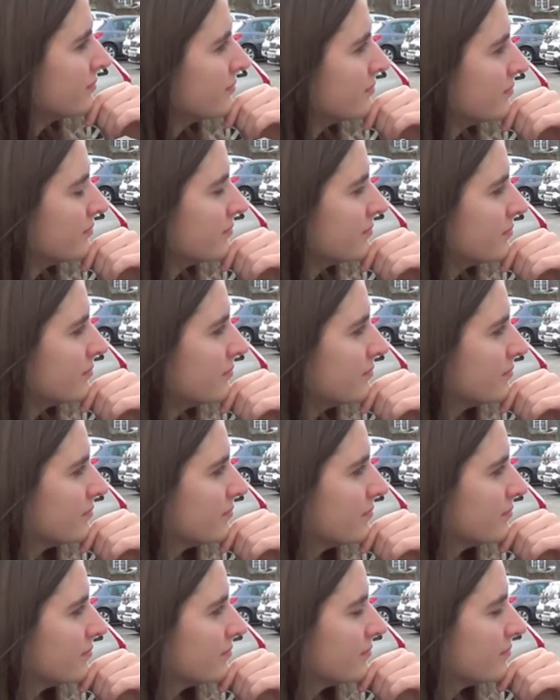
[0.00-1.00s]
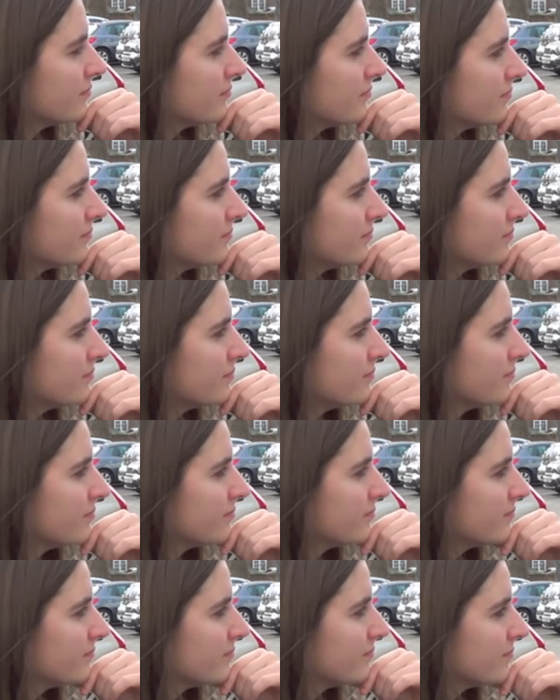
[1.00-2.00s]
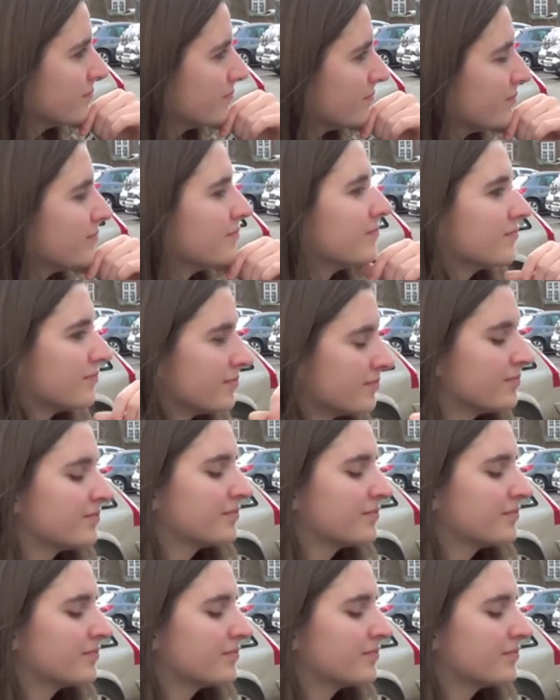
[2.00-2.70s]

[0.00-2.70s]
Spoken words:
This person isn't speaking.